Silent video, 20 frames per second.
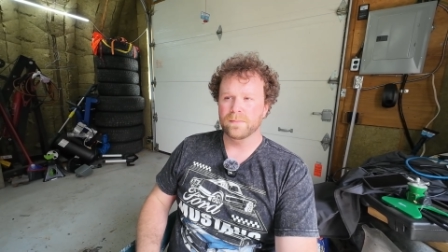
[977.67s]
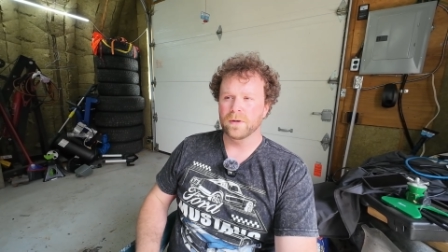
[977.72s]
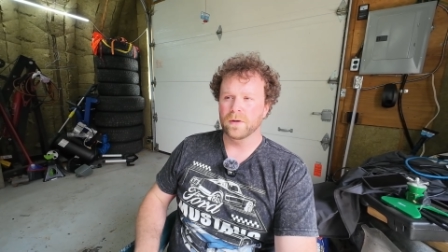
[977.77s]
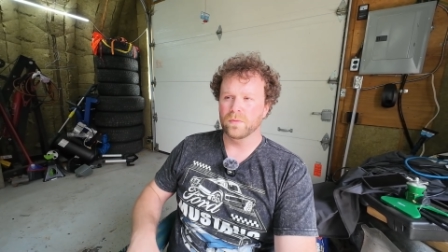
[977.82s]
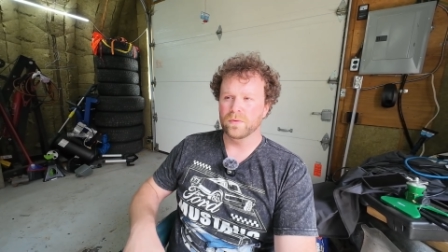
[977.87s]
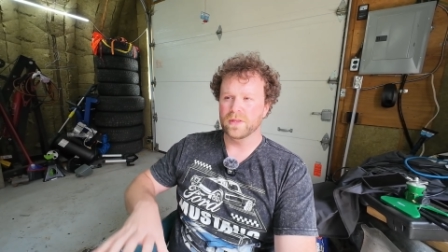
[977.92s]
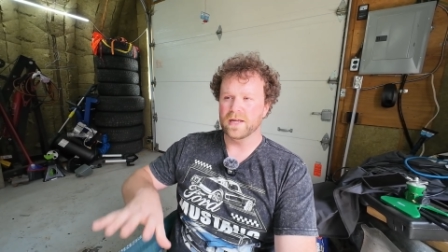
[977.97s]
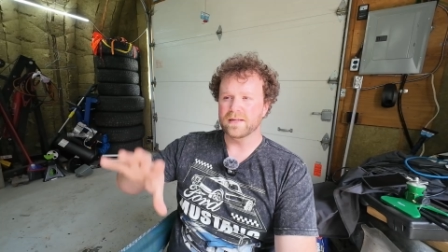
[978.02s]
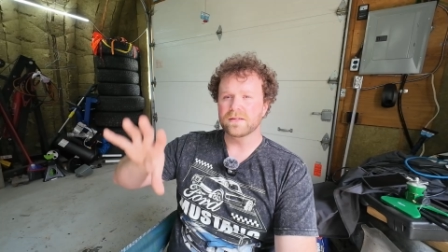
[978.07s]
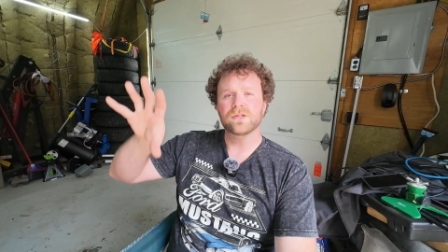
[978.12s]

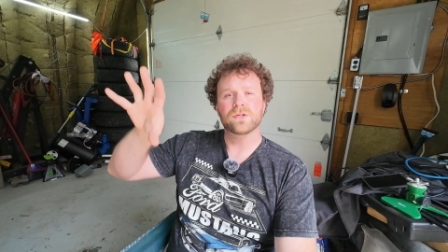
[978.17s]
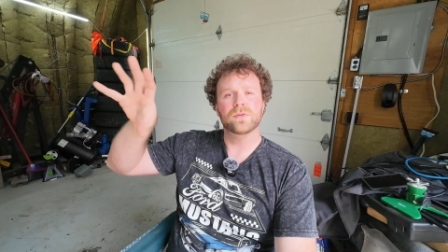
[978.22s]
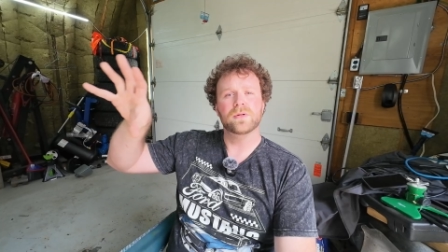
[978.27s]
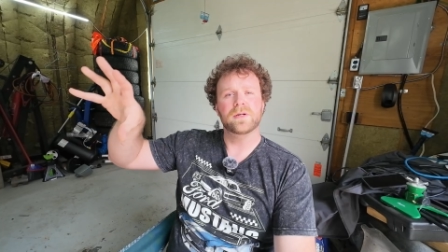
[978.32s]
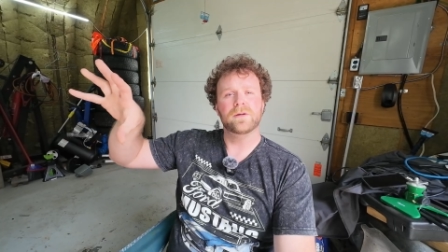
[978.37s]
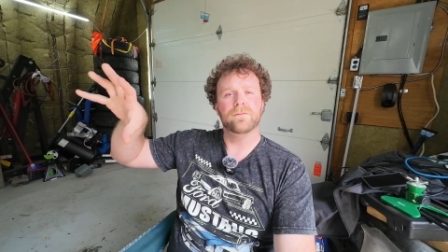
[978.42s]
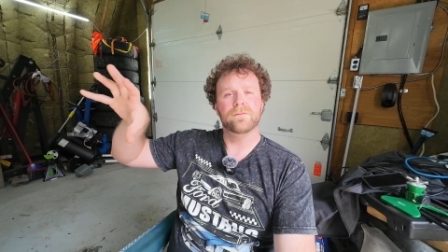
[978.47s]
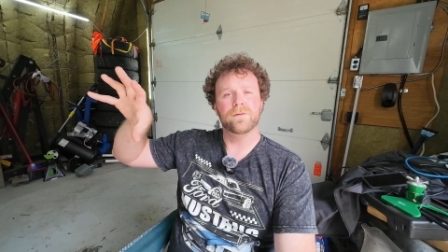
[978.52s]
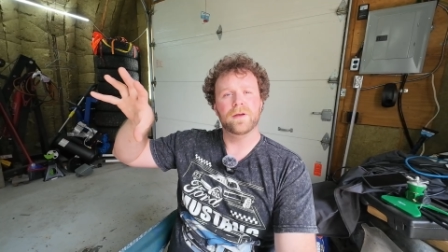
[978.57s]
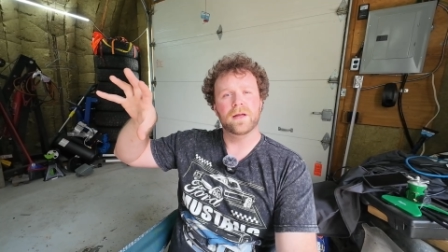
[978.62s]
But when that
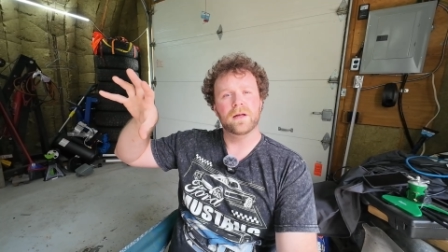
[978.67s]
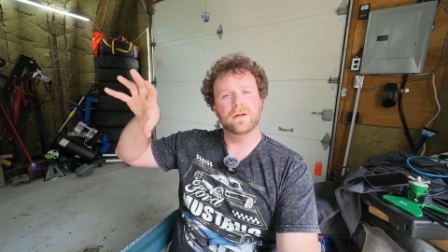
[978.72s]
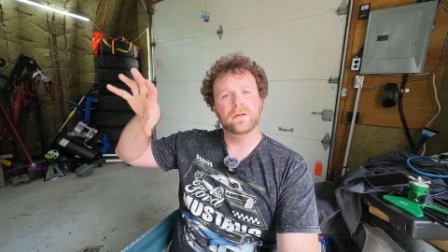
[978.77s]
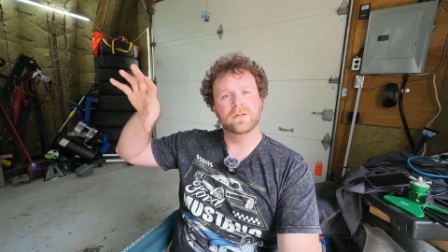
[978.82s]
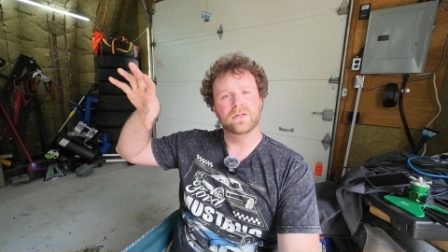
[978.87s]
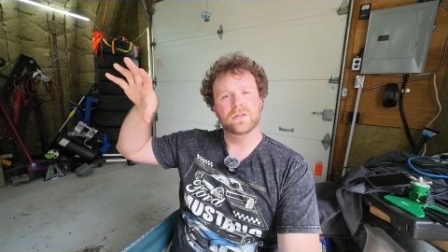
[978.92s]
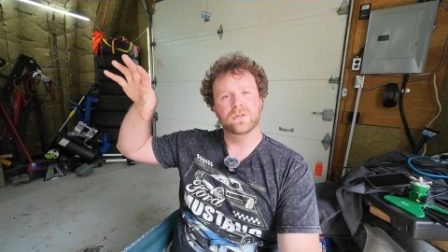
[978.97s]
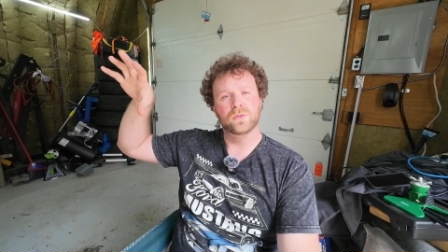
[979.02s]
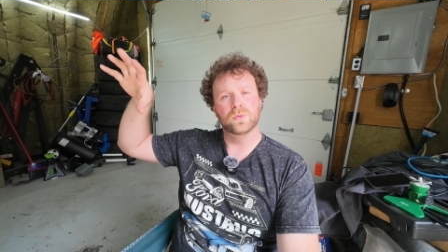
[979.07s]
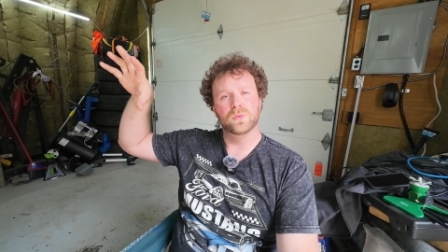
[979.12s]
screen
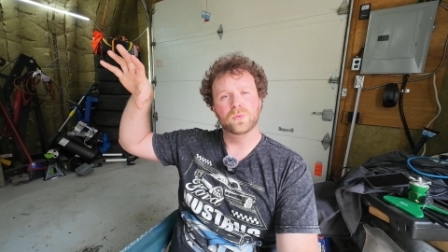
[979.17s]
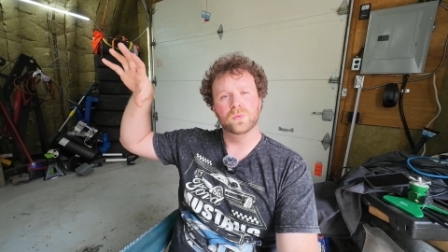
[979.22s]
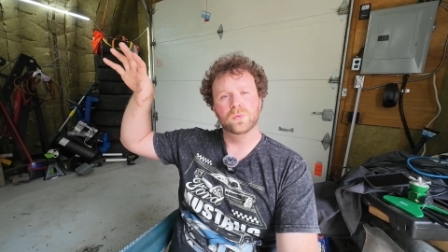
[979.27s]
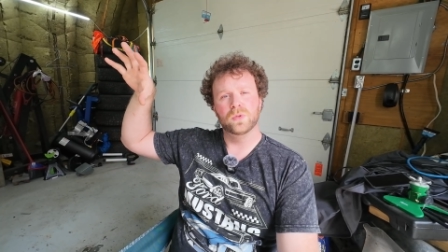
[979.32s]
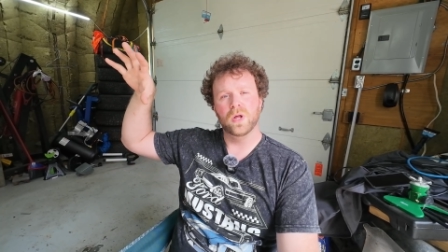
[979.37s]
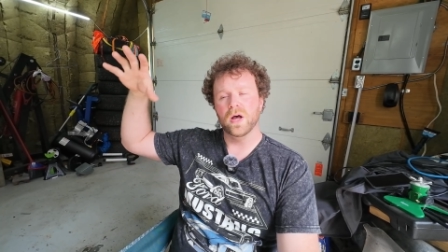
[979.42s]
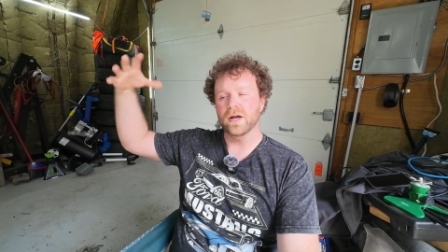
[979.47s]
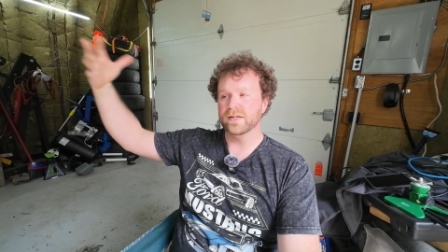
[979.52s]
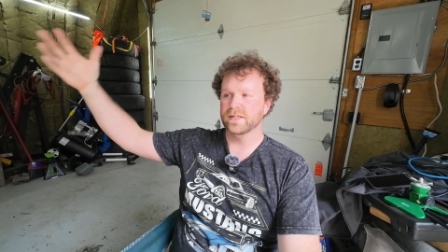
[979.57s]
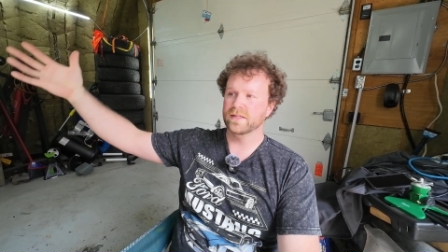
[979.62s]
failed, you
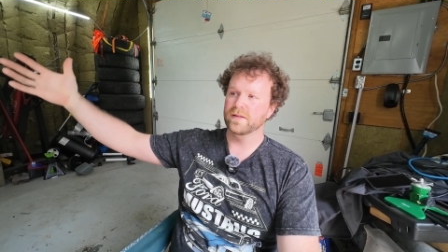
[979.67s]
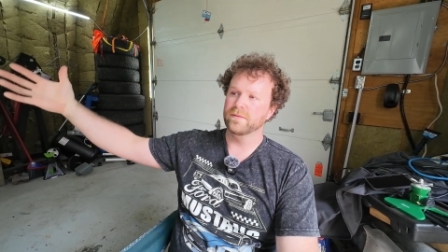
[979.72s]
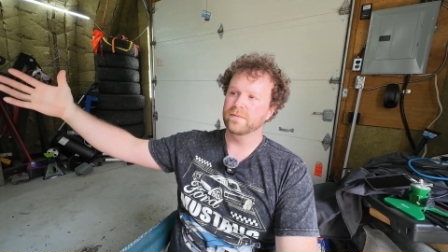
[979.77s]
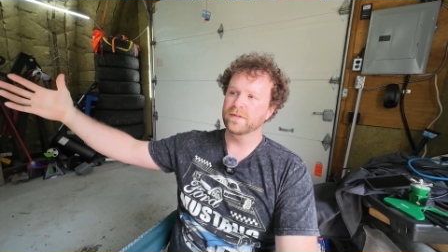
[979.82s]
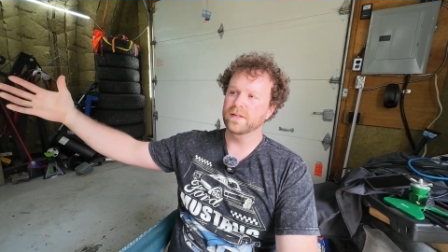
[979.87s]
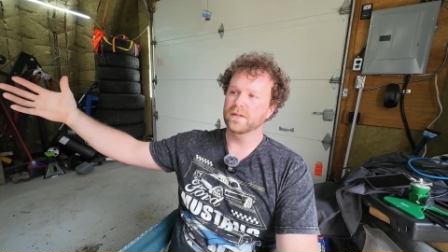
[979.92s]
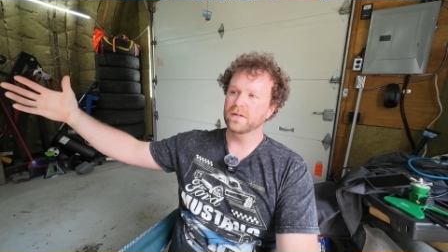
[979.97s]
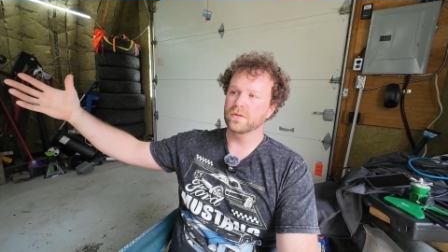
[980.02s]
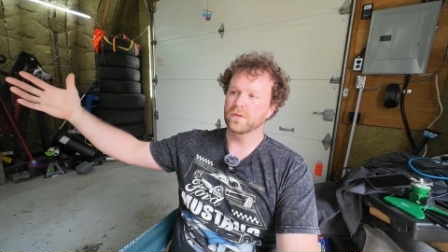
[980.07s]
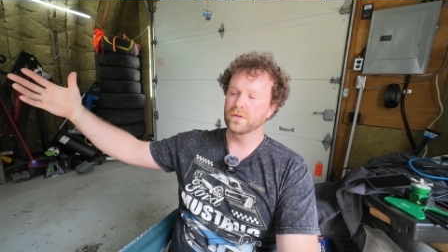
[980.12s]
lost the
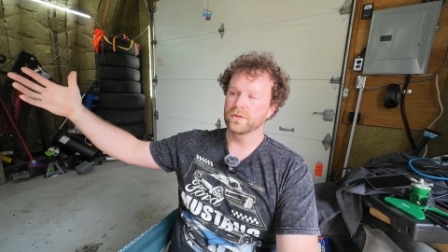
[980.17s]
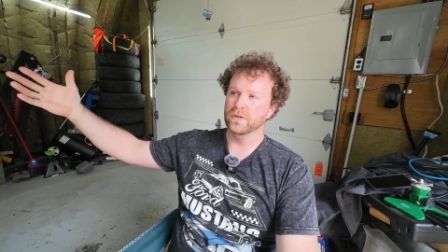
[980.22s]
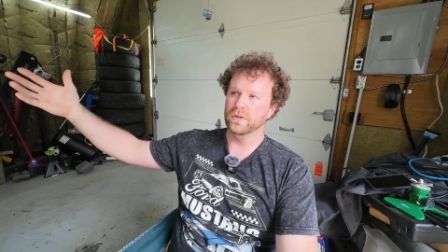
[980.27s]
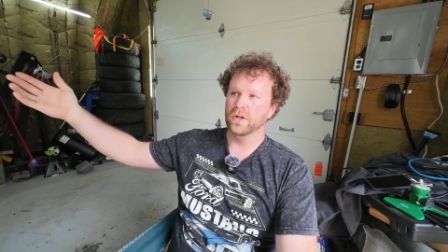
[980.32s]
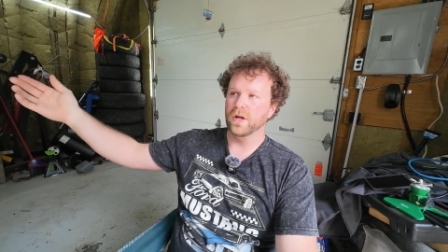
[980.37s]
vehicle,